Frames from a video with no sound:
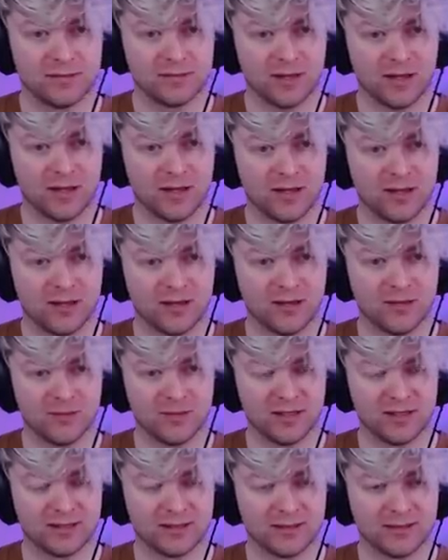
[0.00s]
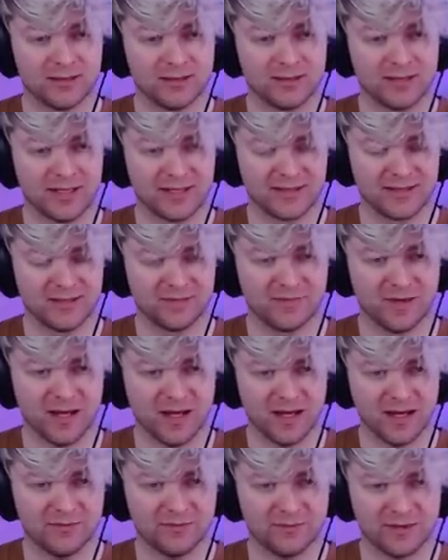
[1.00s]
Um, knight d
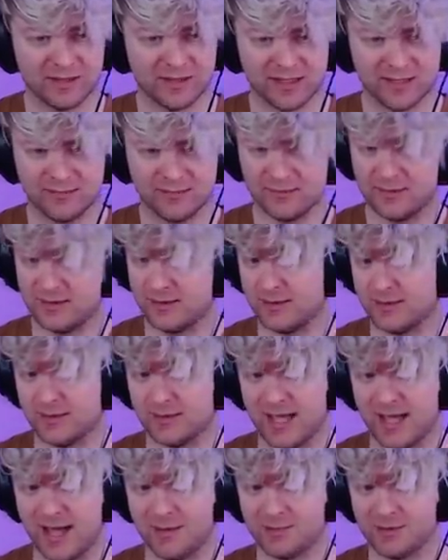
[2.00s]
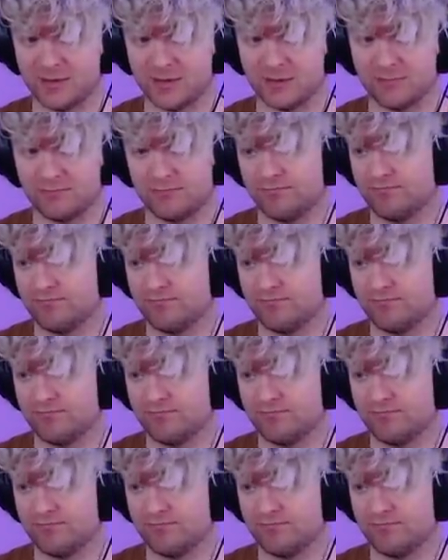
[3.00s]
five. Again, this is a capture.